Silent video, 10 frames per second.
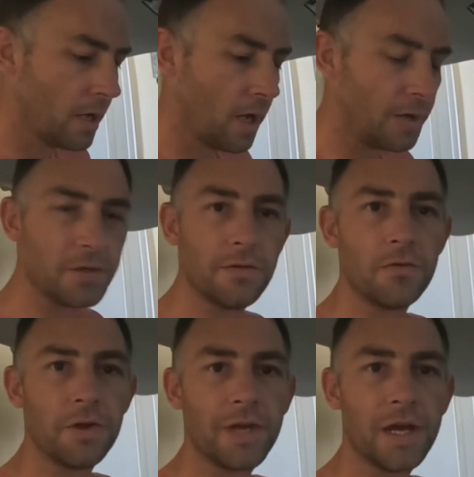just give you
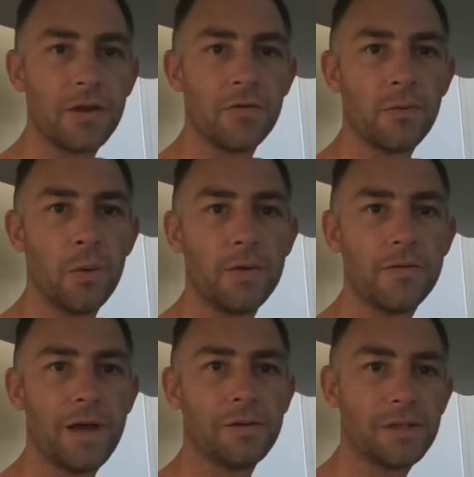a rundown of what we
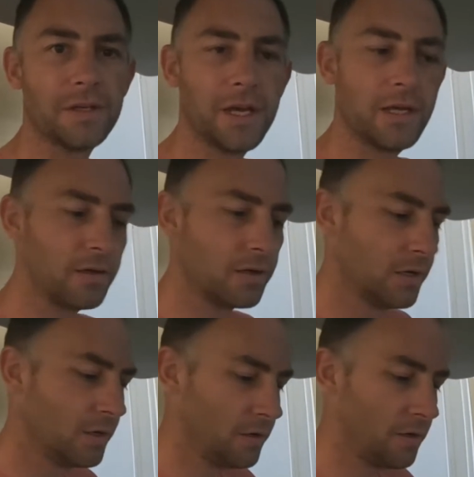found today.
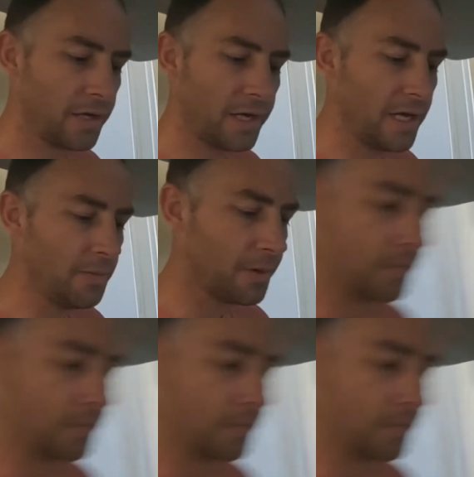Not a heap.